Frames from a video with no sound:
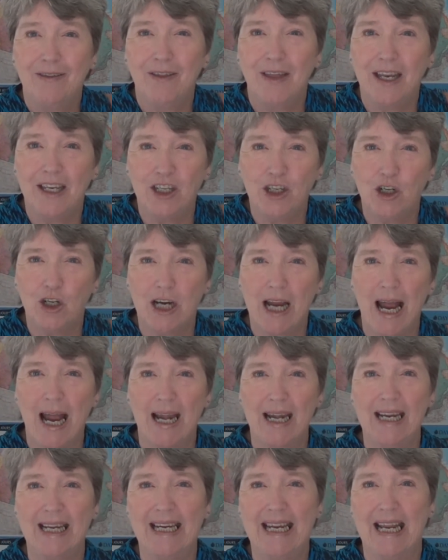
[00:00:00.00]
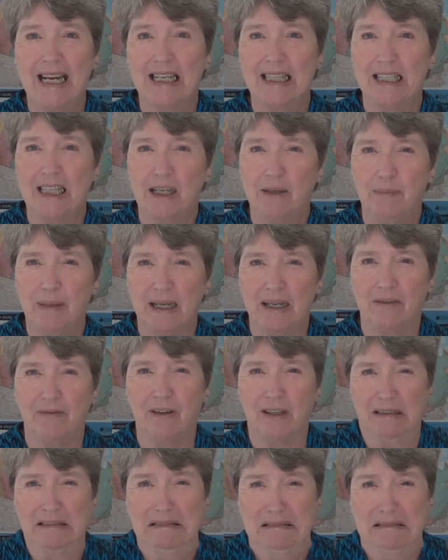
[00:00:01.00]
that you kind of get a little bit of,